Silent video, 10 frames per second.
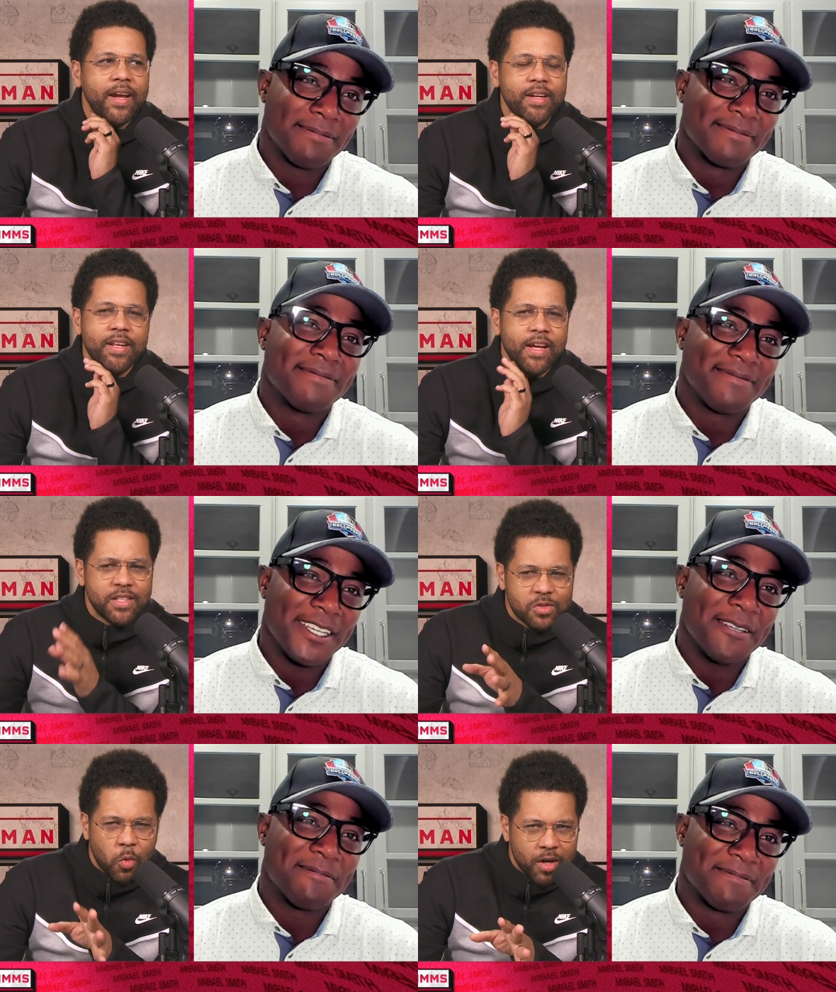Speaker 1: in the day.
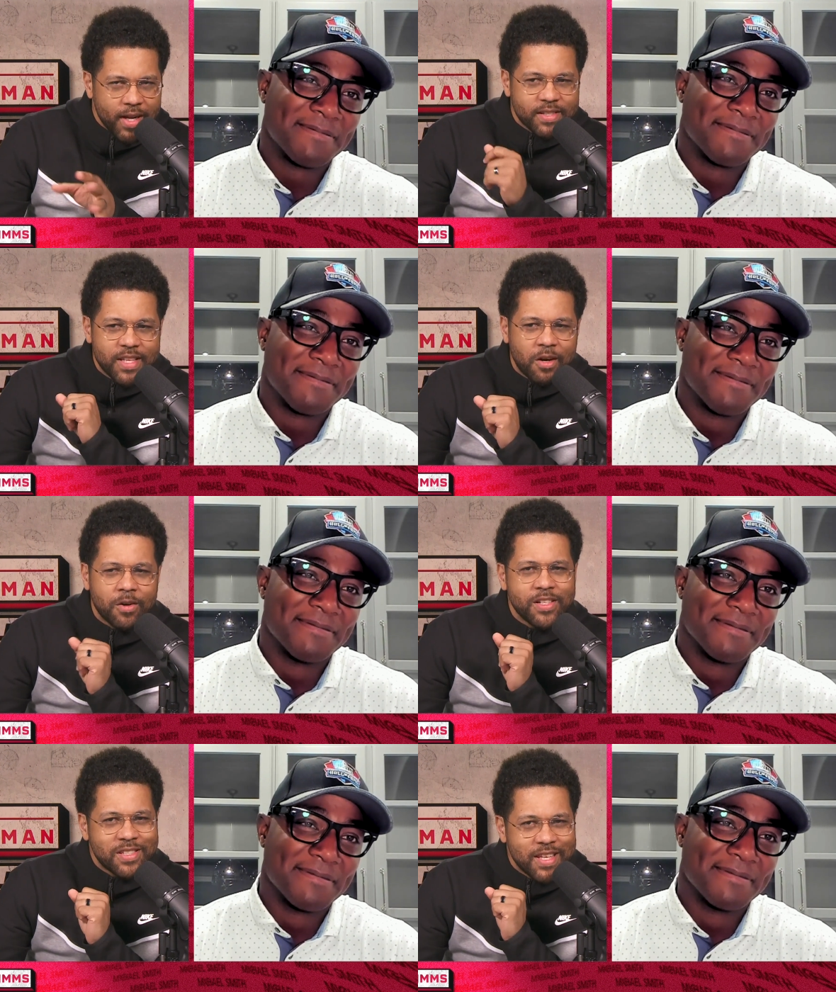Just one last thing on
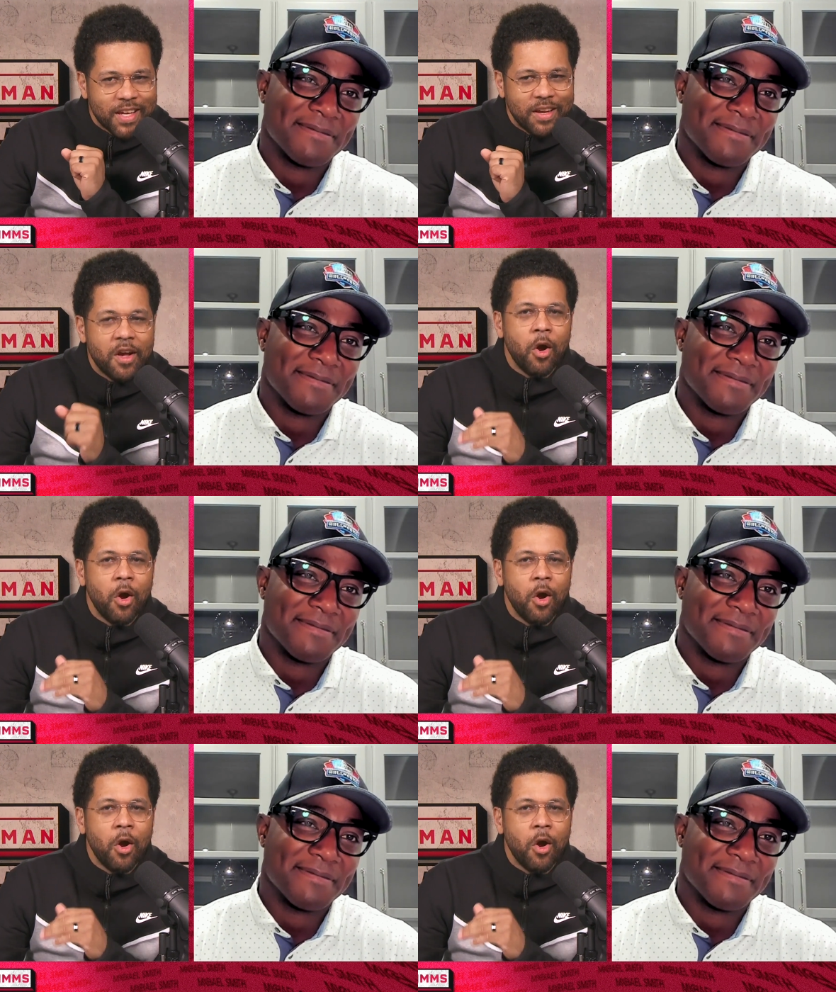the singing.